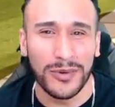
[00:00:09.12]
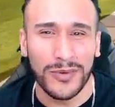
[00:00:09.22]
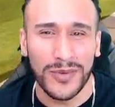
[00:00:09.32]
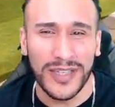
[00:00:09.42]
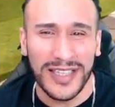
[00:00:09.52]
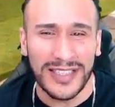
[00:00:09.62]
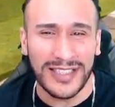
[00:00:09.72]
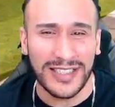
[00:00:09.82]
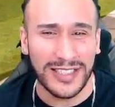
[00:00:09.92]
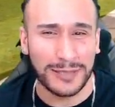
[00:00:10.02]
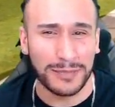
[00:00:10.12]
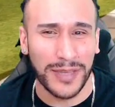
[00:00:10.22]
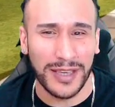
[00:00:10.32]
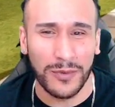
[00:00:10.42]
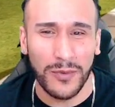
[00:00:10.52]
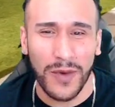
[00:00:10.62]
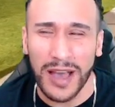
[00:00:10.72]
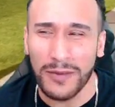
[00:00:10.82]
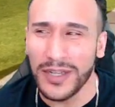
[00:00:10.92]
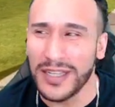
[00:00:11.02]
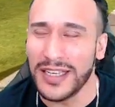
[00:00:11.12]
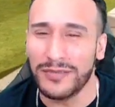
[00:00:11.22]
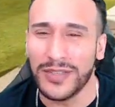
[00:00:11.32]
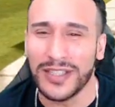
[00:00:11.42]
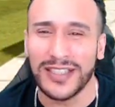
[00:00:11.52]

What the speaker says: Who is this man? Why would he even